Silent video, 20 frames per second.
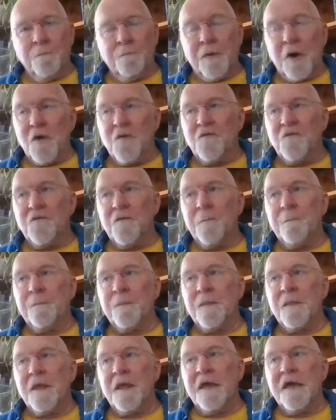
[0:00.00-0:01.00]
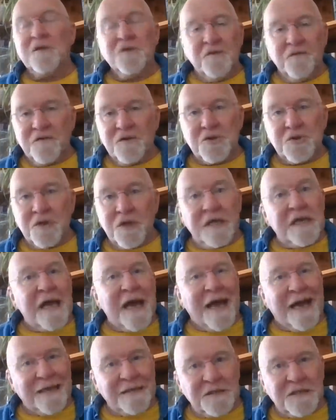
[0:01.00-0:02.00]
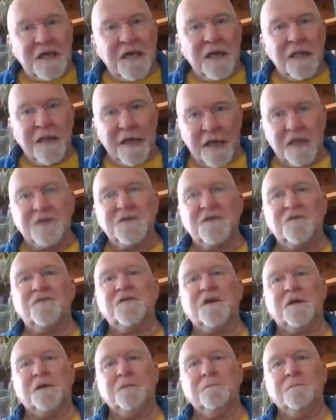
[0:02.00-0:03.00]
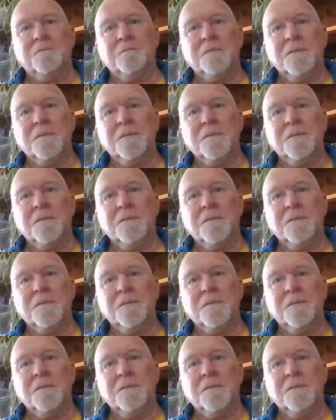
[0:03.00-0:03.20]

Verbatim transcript: both individually and collectively,